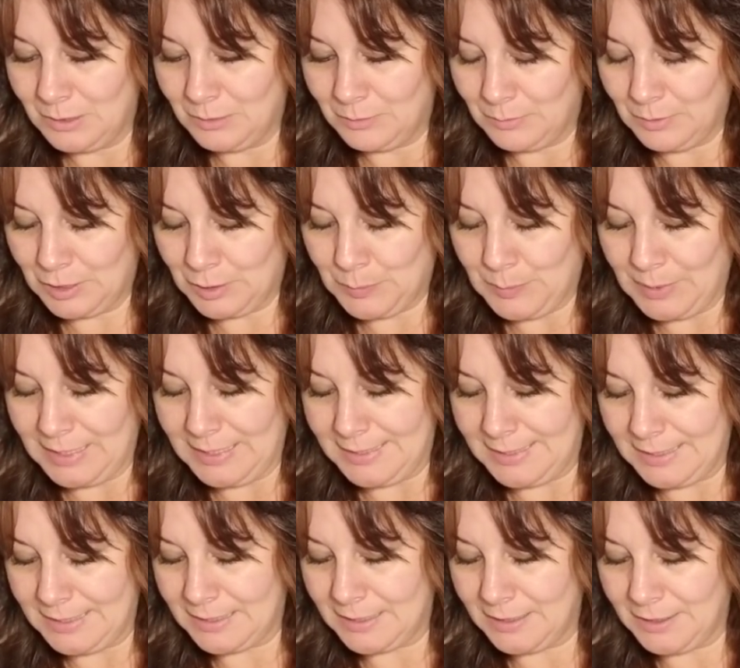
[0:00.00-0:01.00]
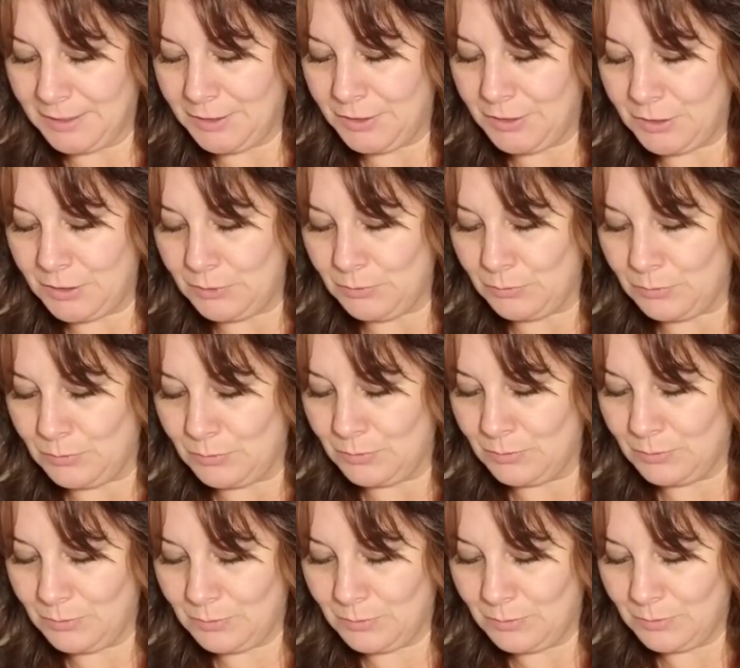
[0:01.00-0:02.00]
What's Pisces going to do?
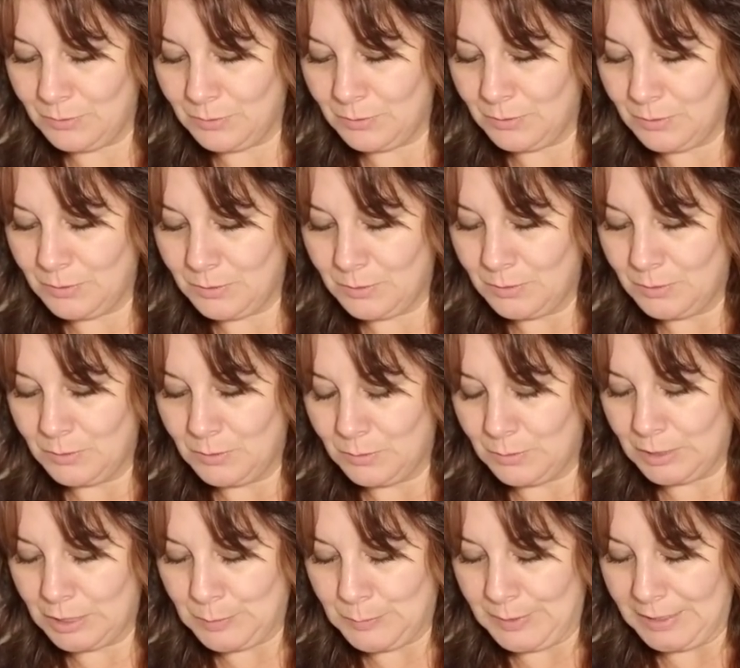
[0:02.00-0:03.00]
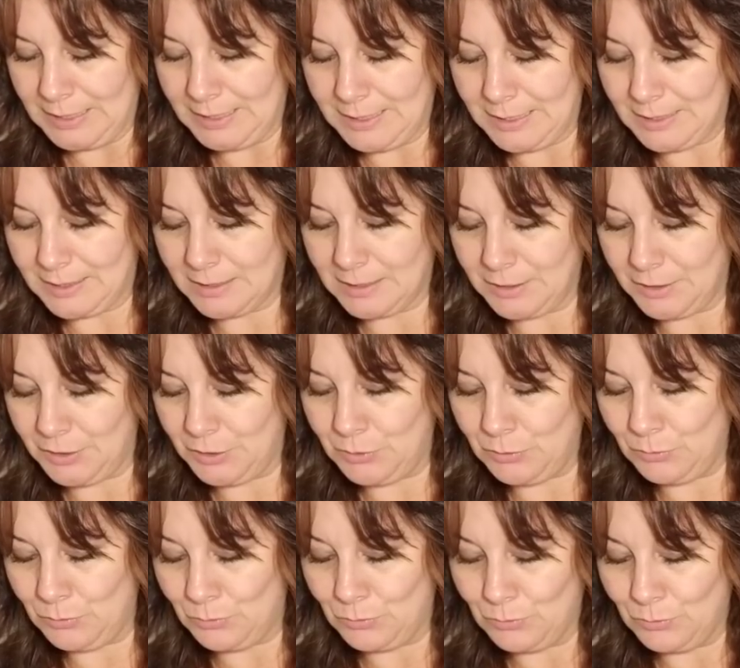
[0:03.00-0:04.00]
What's Pisces going to do?